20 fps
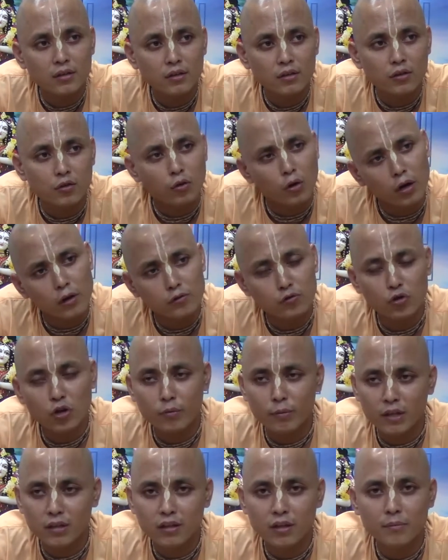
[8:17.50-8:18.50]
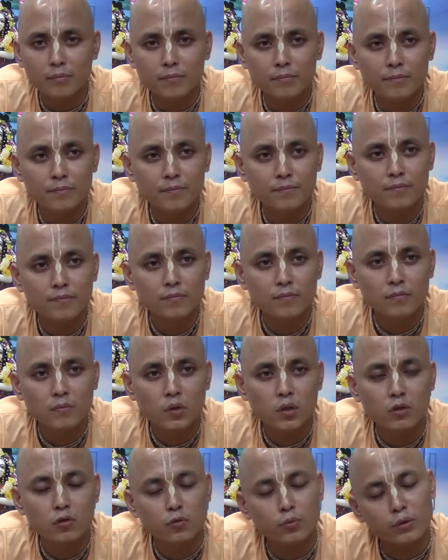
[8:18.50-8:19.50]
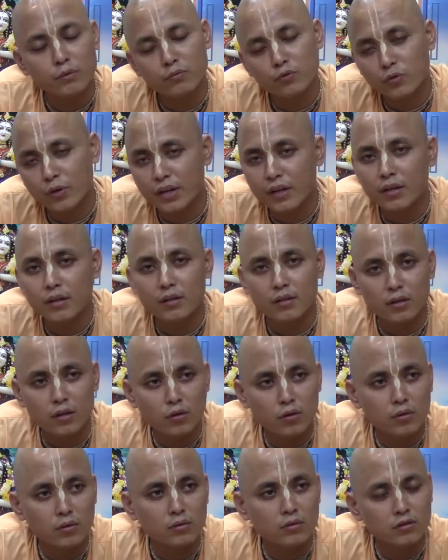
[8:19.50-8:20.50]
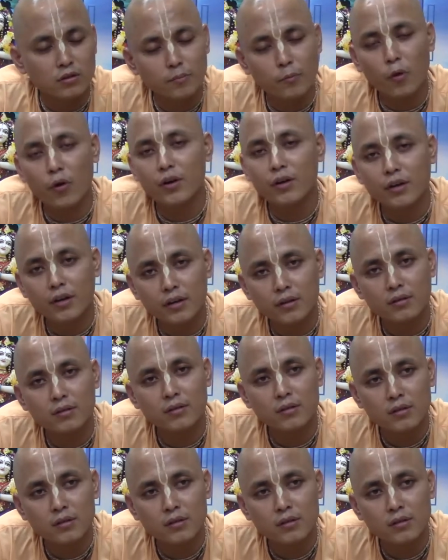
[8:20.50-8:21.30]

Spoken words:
We are also among them. He was very, disappointed.